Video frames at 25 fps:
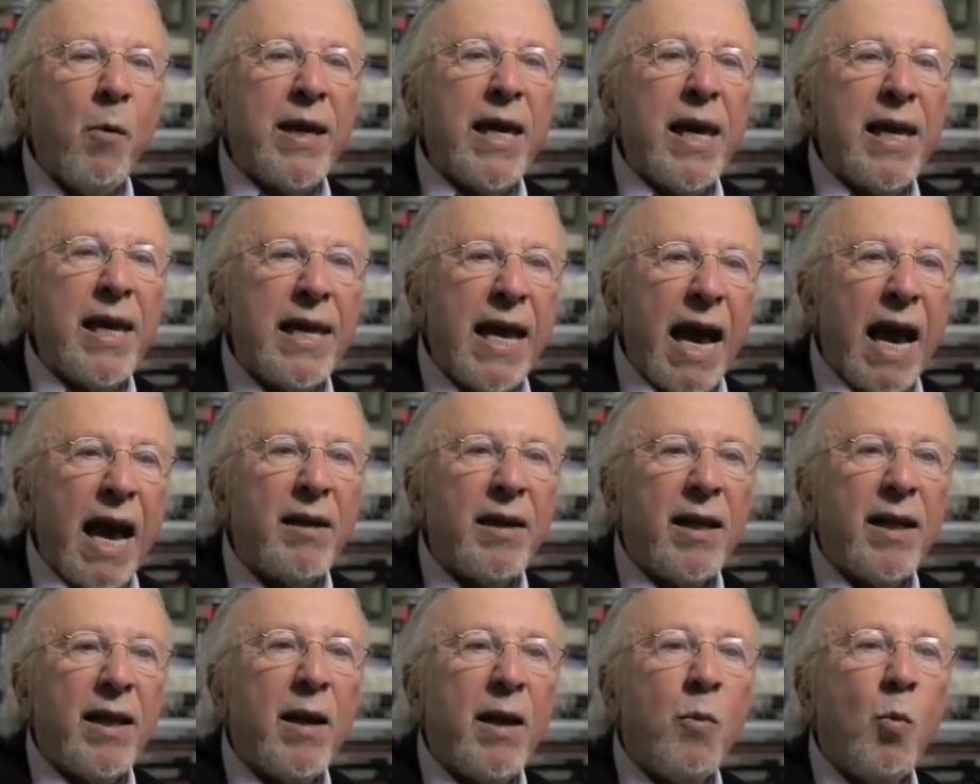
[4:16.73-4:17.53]
we can
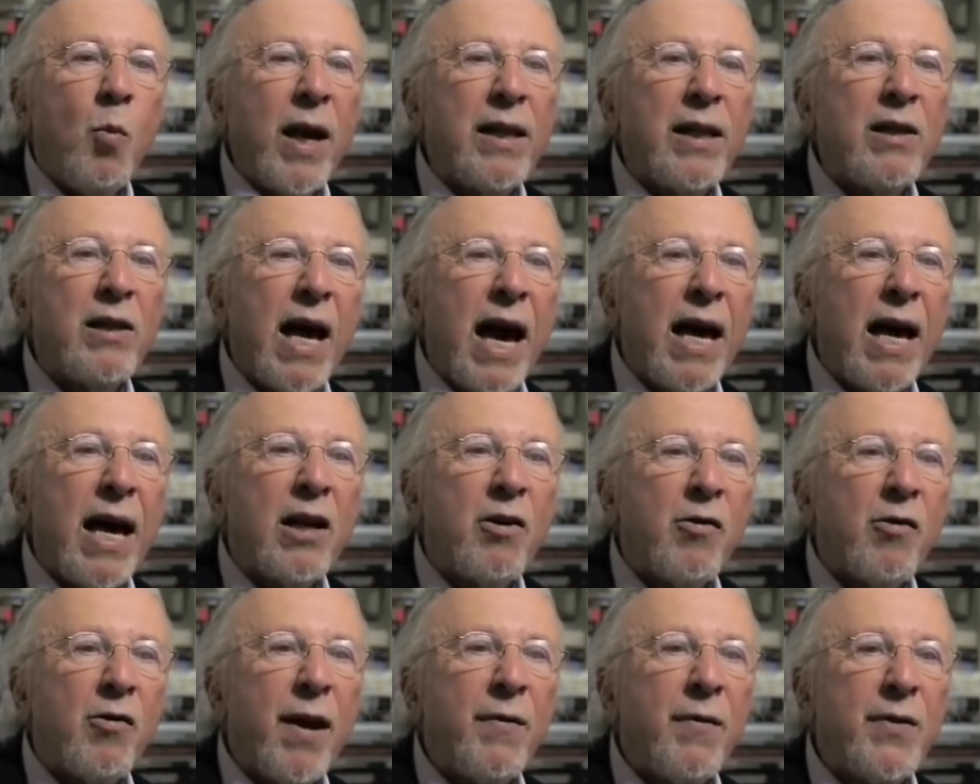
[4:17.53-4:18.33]
calculate what kind
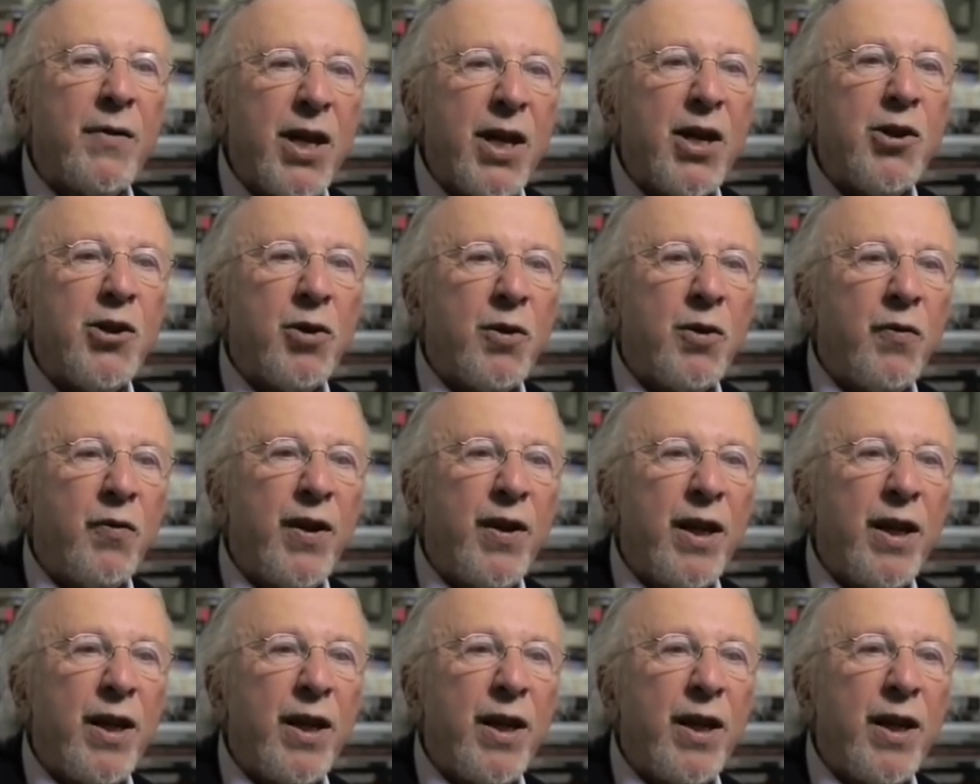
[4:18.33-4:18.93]
of gravitational